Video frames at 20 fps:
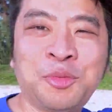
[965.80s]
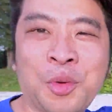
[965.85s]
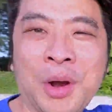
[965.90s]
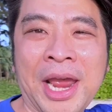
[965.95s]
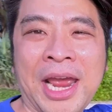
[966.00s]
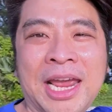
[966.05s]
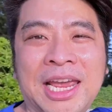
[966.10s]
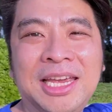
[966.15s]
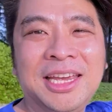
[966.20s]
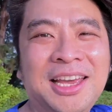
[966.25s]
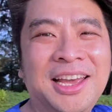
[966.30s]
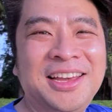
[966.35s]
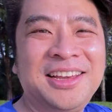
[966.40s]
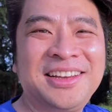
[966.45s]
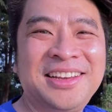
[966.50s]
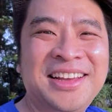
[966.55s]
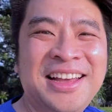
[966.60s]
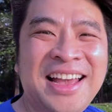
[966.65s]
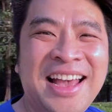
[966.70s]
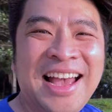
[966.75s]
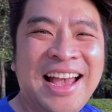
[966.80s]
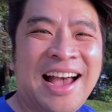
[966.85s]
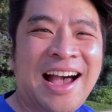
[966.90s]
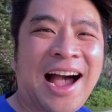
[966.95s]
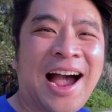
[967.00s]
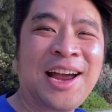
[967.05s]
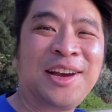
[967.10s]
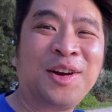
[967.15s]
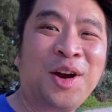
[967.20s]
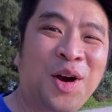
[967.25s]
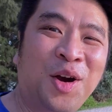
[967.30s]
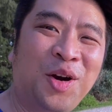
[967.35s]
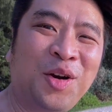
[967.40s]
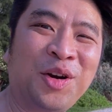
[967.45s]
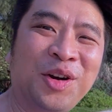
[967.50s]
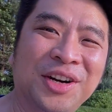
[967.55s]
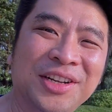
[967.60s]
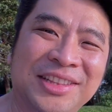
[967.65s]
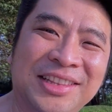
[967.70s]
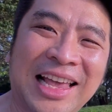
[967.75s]
way, I
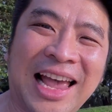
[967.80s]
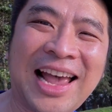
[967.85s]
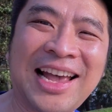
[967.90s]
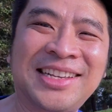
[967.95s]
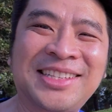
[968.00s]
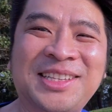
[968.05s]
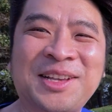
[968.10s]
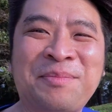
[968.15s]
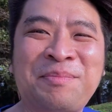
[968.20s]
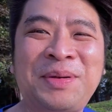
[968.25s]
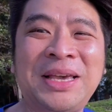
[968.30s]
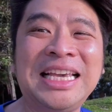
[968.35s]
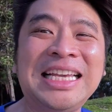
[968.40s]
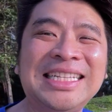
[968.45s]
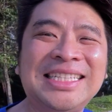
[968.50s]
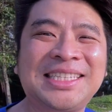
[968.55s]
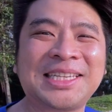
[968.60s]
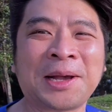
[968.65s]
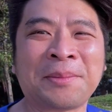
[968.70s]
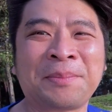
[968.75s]
heard there's a pizza